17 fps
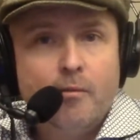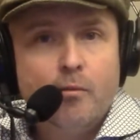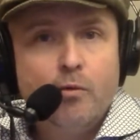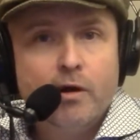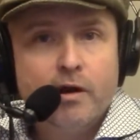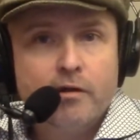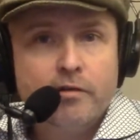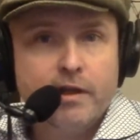
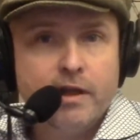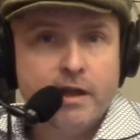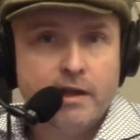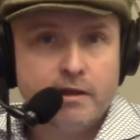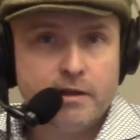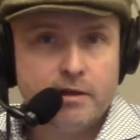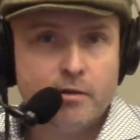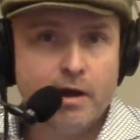where
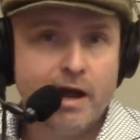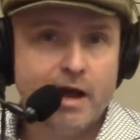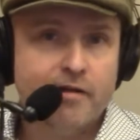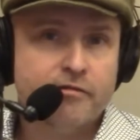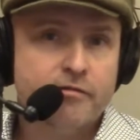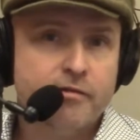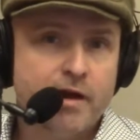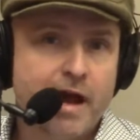you
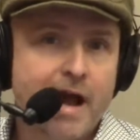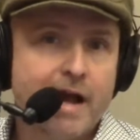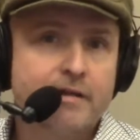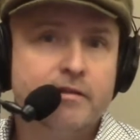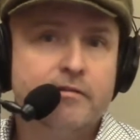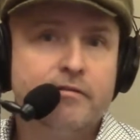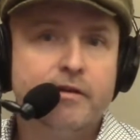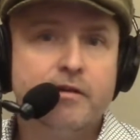have
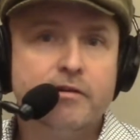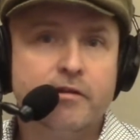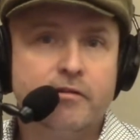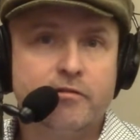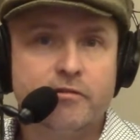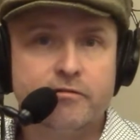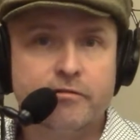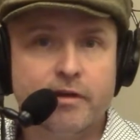active air
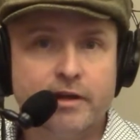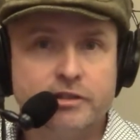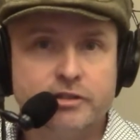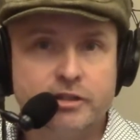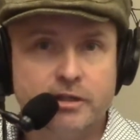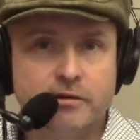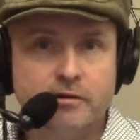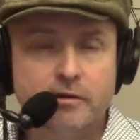
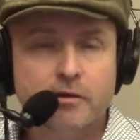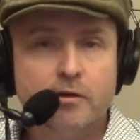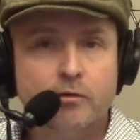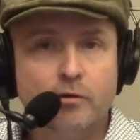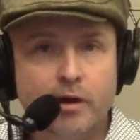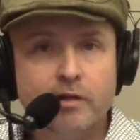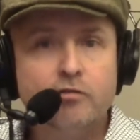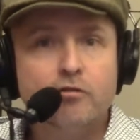disinfection,
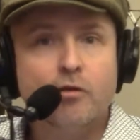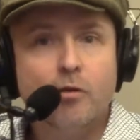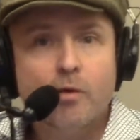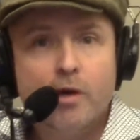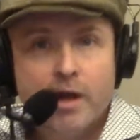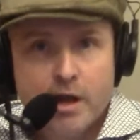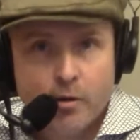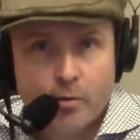right? So
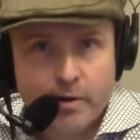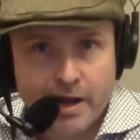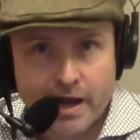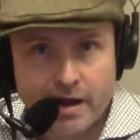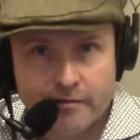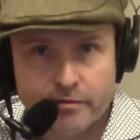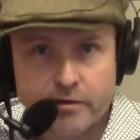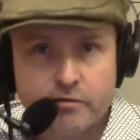we
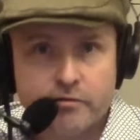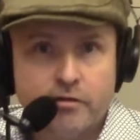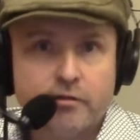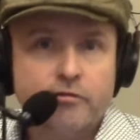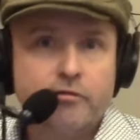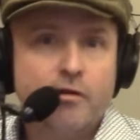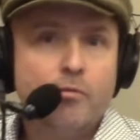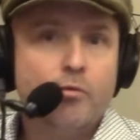have this
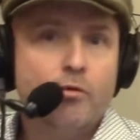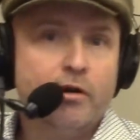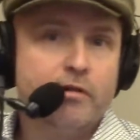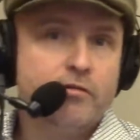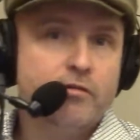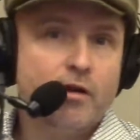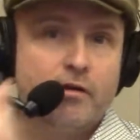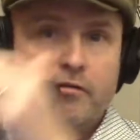system where
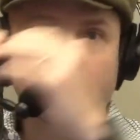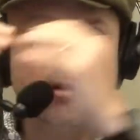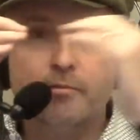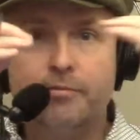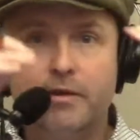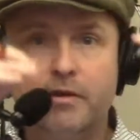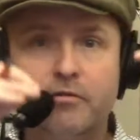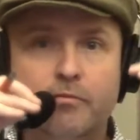it sucks
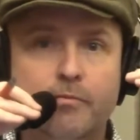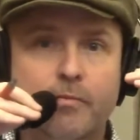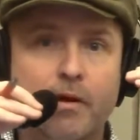up this